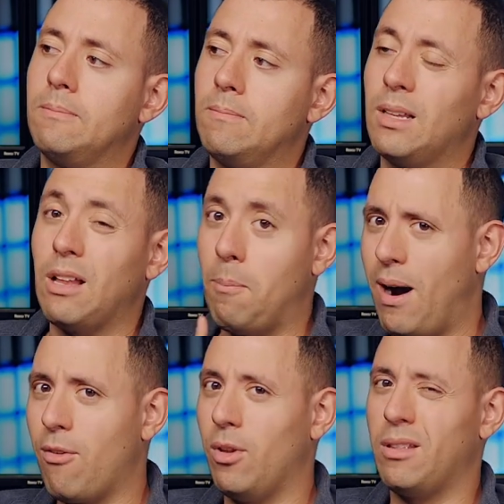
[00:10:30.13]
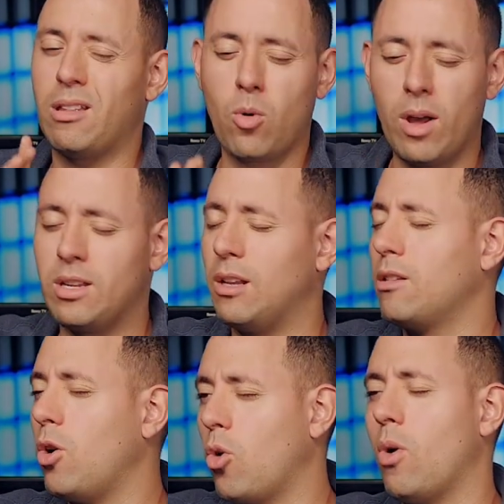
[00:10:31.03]
This is how powerful this question is.
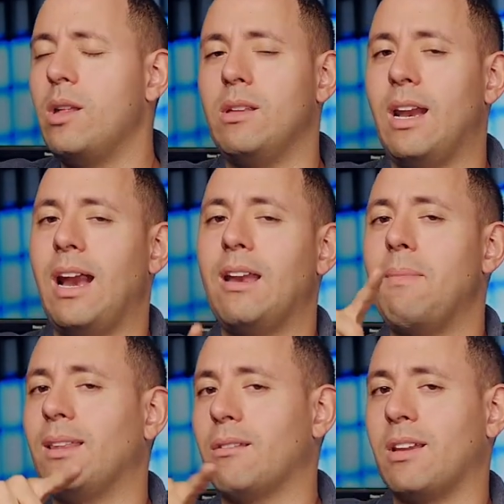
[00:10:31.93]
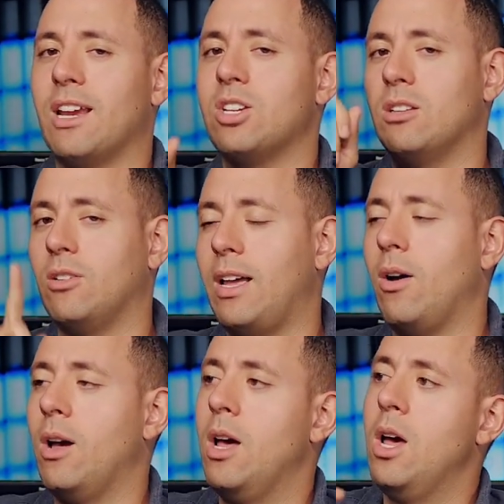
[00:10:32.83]
So crazy, and I didn't make this connection until
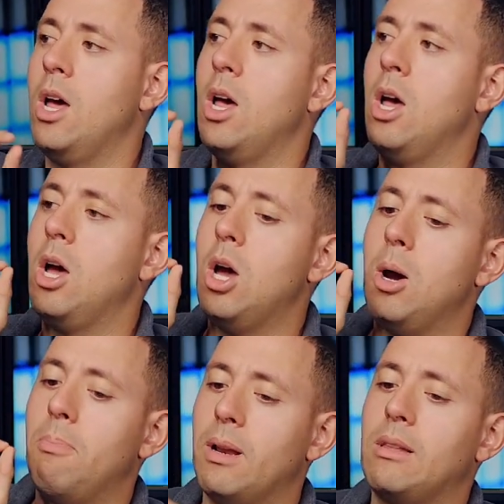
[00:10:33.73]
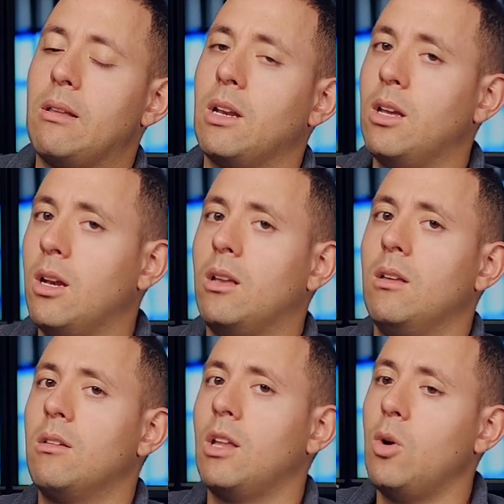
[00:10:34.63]
now." But his dad said, "Good.
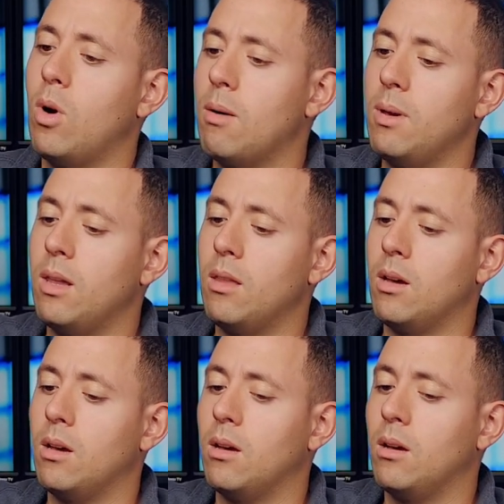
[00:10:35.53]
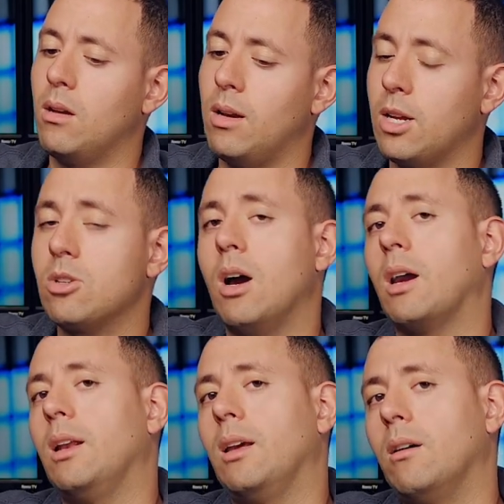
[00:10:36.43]
So you want to be in the National
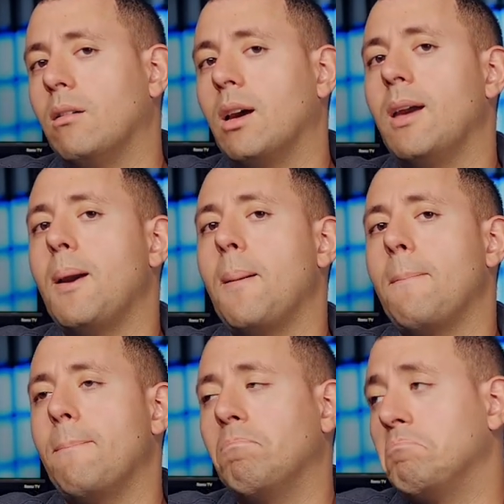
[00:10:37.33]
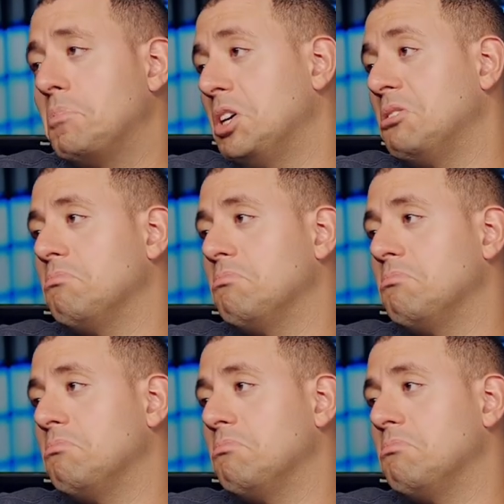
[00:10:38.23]
Hockey League? Okay, good.